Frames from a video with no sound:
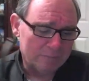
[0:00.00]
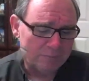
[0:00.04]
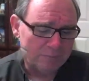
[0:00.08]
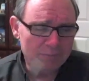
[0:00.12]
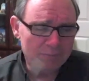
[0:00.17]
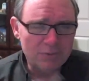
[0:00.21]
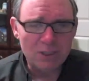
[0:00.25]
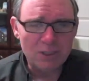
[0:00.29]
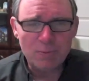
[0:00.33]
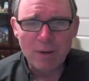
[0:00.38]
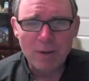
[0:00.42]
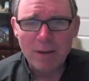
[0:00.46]

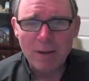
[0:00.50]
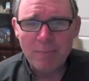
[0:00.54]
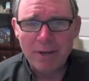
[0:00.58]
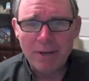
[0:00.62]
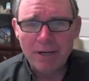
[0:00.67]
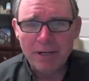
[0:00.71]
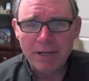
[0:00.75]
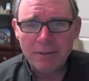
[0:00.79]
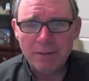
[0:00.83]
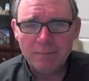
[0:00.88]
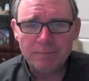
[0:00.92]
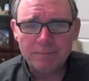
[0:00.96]
Just my
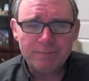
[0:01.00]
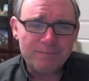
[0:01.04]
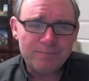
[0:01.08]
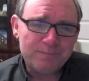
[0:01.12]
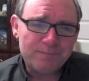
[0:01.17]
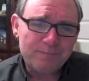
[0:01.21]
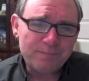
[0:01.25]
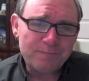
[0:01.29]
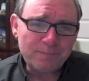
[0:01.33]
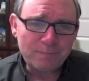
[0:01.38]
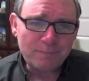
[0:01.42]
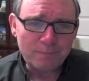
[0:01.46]
opinion.
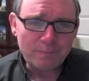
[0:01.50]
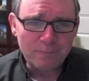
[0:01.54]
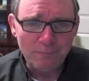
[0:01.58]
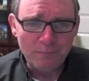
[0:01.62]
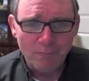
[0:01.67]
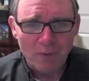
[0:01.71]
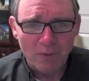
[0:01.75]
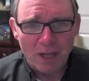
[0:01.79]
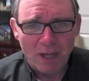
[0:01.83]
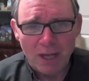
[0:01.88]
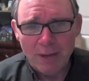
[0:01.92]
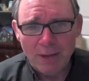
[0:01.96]

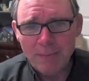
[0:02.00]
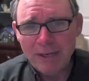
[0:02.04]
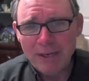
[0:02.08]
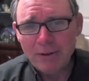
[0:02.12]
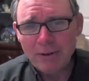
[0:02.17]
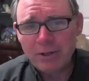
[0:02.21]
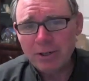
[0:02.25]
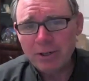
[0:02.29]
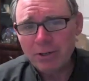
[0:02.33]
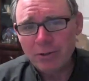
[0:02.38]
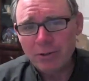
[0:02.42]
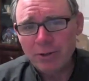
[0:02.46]
I mean, you
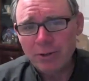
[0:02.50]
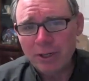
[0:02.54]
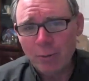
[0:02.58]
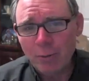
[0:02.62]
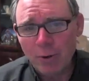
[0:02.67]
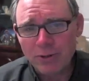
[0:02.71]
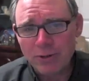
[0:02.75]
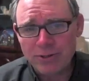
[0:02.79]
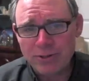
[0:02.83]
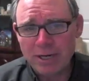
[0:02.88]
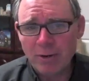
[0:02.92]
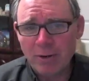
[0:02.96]
couldn't do any
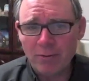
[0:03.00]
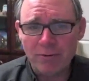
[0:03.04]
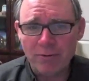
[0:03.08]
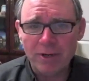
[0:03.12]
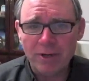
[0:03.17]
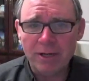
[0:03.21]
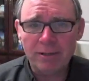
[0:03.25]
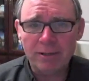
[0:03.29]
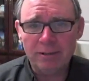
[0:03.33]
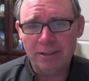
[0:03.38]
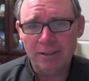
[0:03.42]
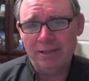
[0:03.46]
worse, I don't
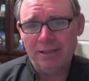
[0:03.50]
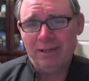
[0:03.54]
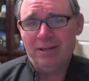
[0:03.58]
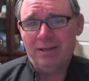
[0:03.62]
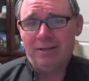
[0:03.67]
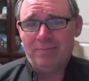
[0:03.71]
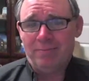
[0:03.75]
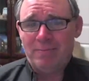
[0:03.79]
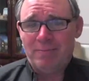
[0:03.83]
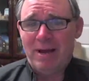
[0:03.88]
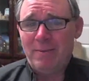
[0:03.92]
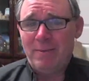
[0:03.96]
think.
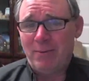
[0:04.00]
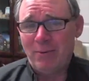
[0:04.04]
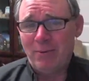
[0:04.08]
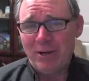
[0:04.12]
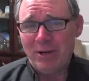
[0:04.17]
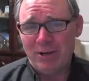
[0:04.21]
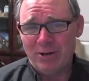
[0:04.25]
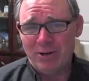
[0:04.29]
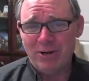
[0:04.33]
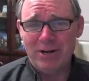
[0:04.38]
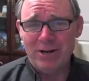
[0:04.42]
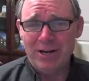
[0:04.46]
Maybe we
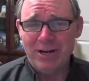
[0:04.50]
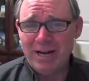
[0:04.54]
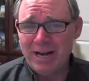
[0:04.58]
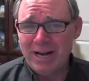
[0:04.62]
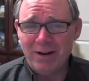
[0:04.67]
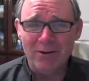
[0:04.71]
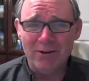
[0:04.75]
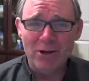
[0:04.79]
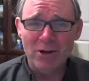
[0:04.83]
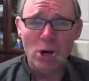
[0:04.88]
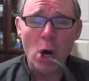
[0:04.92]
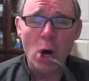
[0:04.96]
could, I
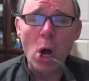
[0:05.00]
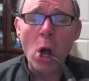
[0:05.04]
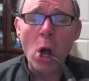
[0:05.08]
don't know.